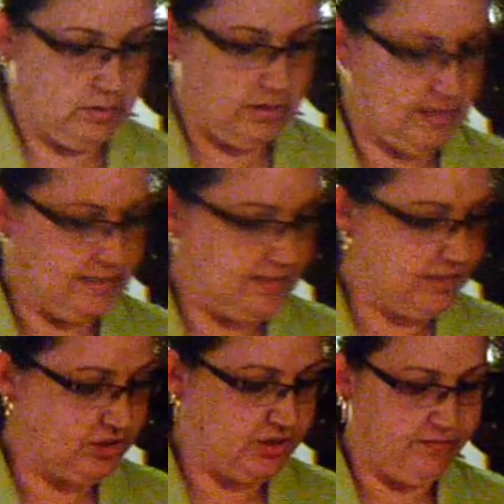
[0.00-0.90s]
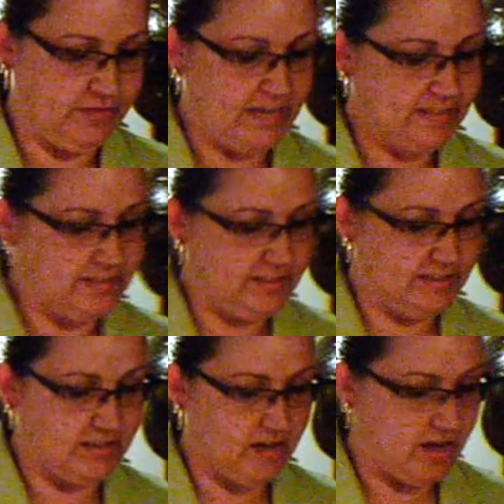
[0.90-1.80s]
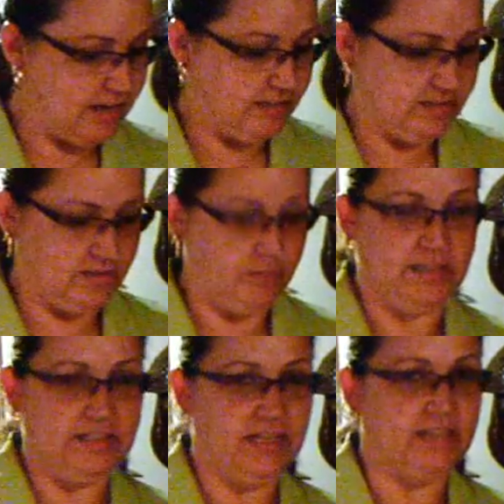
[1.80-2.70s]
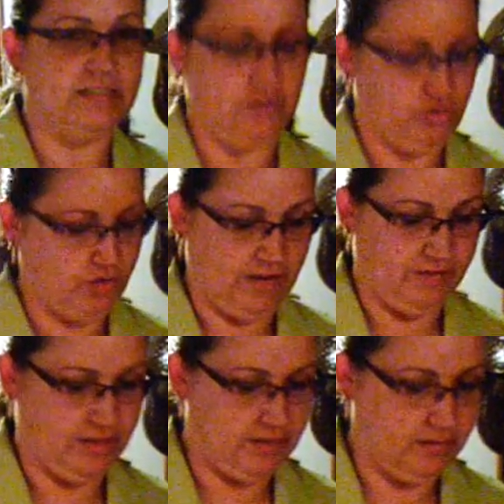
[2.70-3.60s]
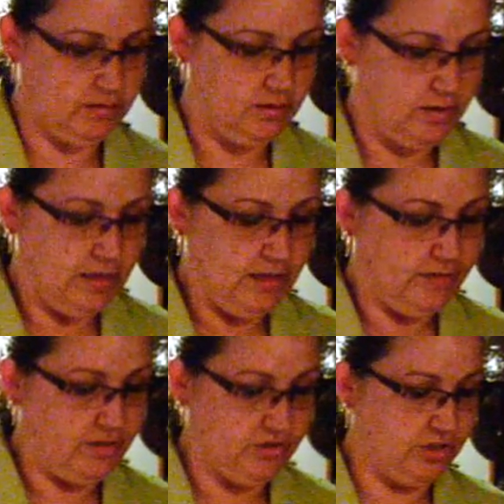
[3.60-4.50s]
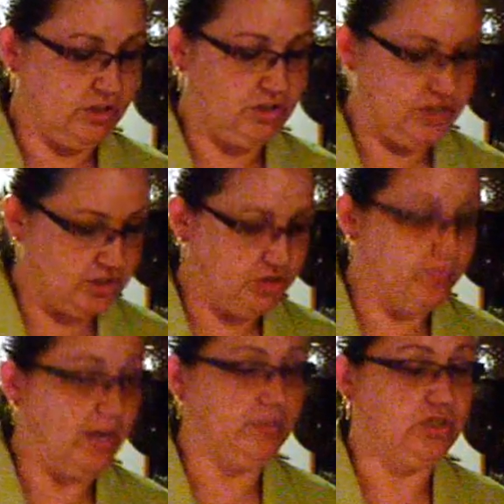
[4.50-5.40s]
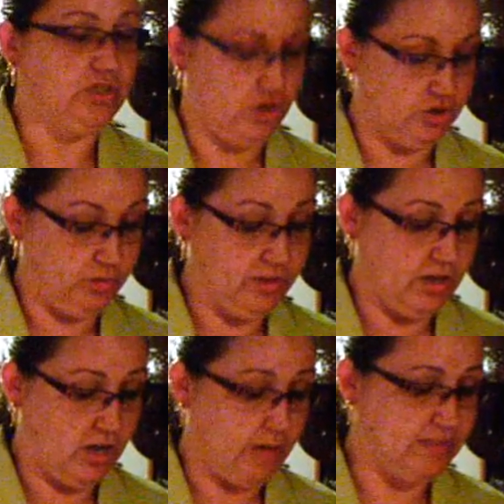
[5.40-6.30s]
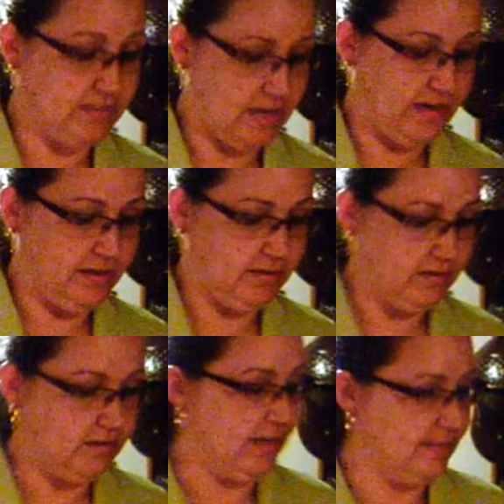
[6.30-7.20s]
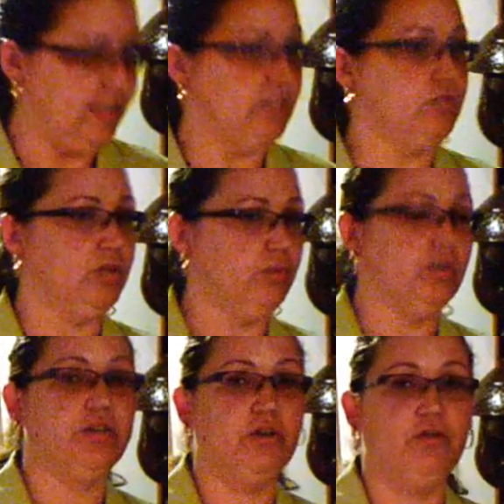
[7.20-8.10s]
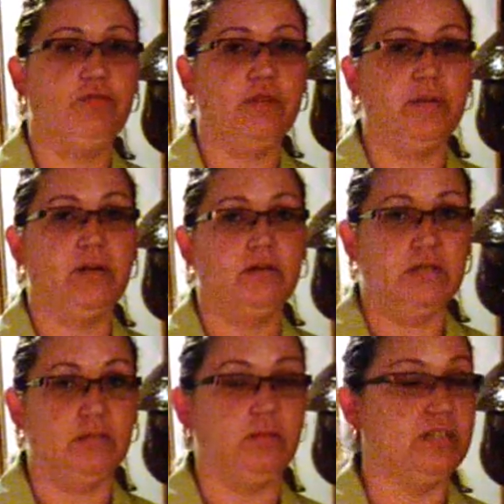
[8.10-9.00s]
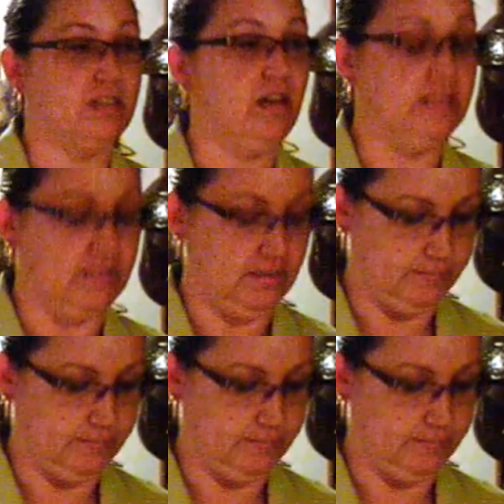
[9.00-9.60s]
addition, if an accident is caused by texting and driving, there's a good chance you might be charged with a homicide like that 21-year-old female in Wisconsin.